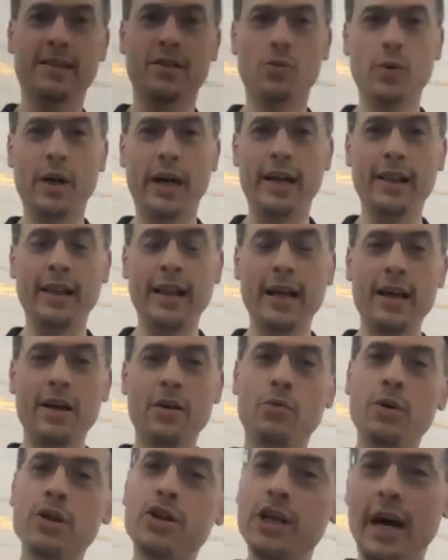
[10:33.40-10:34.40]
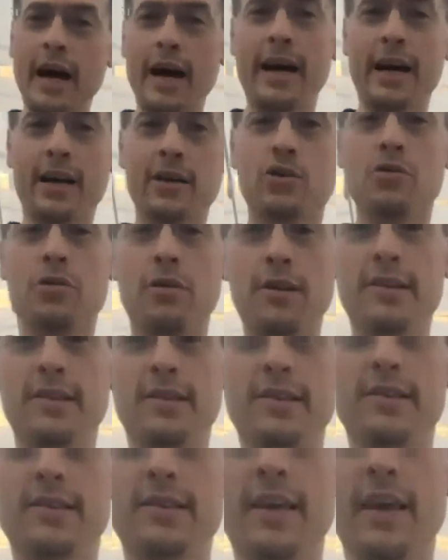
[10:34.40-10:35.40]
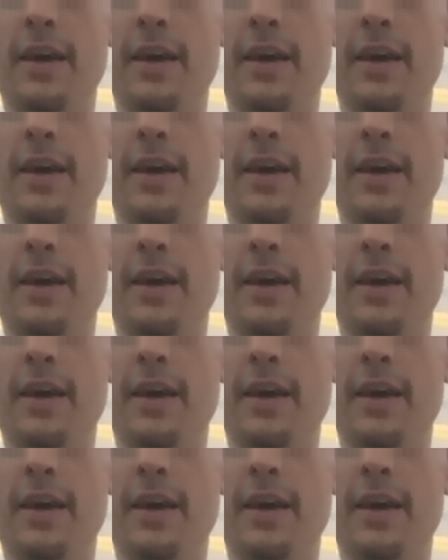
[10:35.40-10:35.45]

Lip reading: well, which are actually the same.